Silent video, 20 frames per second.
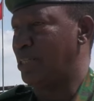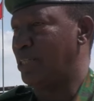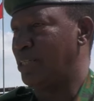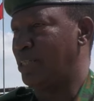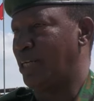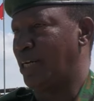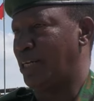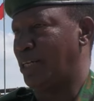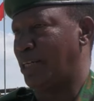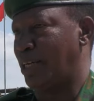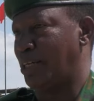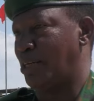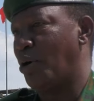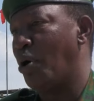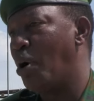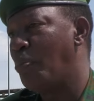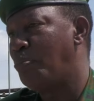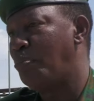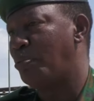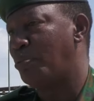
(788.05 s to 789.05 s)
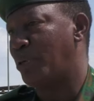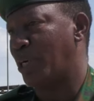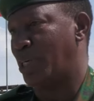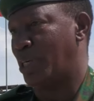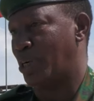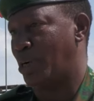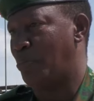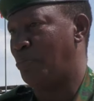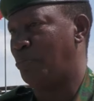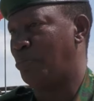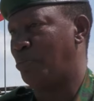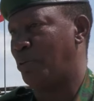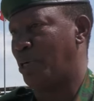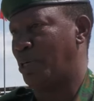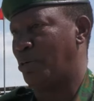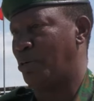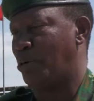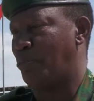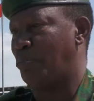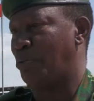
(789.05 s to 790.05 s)
need, I, I hope, I hope, I
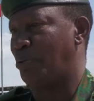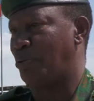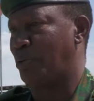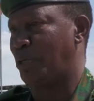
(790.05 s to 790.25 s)
hope we